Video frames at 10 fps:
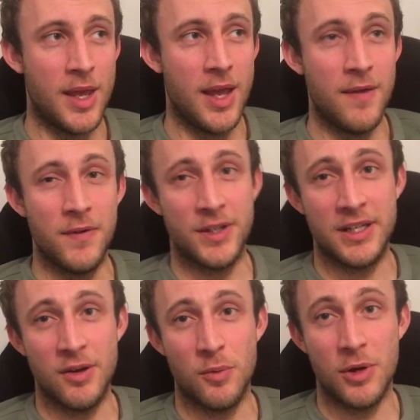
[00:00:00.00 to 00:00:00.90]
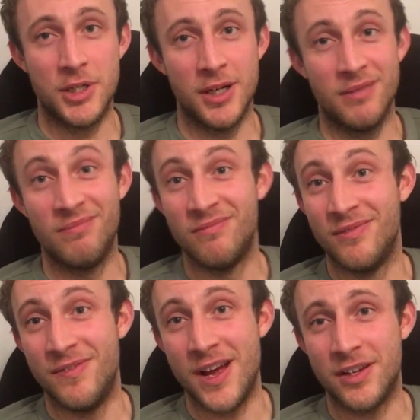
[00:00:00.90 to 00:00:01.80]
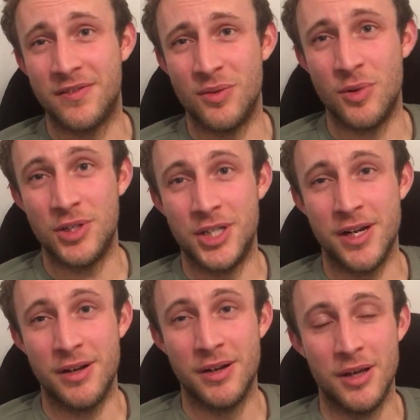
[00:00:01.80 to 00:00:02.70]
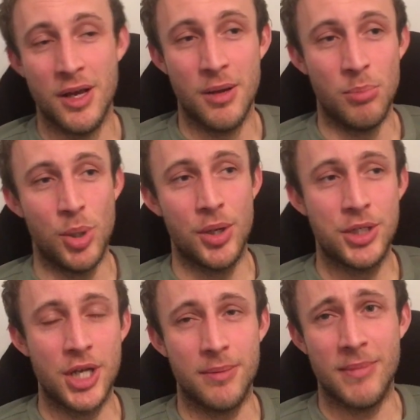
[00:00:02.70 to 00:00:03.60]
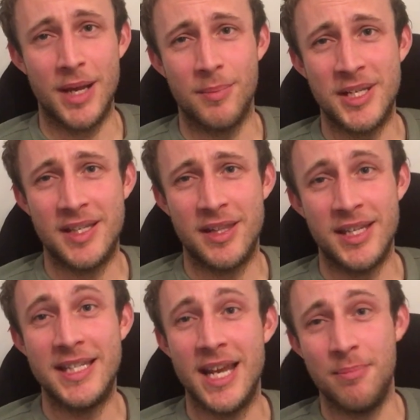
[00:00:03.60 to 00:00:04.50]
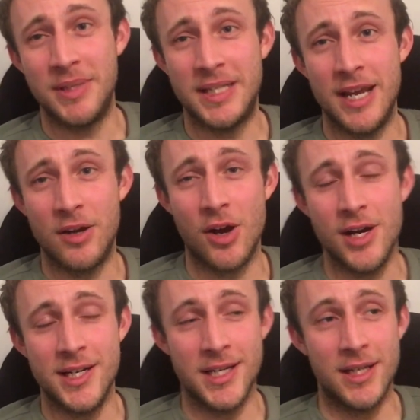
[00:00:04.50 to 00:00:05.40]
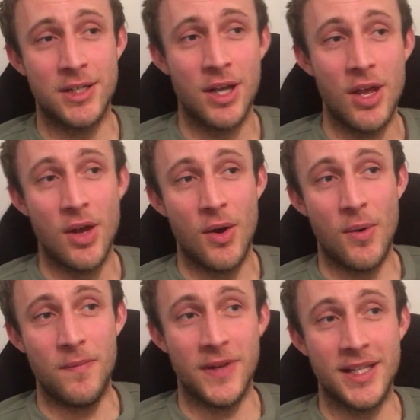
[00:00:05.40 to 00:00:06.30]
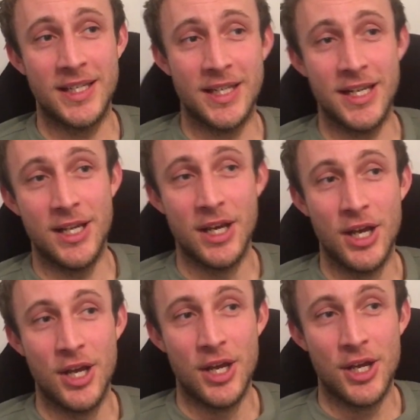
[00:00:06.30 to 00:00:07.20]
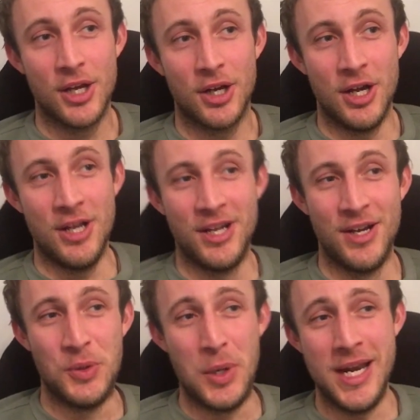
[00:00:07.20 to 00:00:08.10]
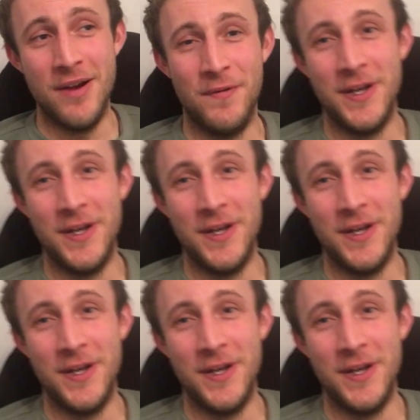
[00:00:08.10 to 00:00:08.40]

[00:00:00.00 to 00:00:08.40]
if you're still watching, thanks for watching, but don't make the same mistake I did obviously, whenever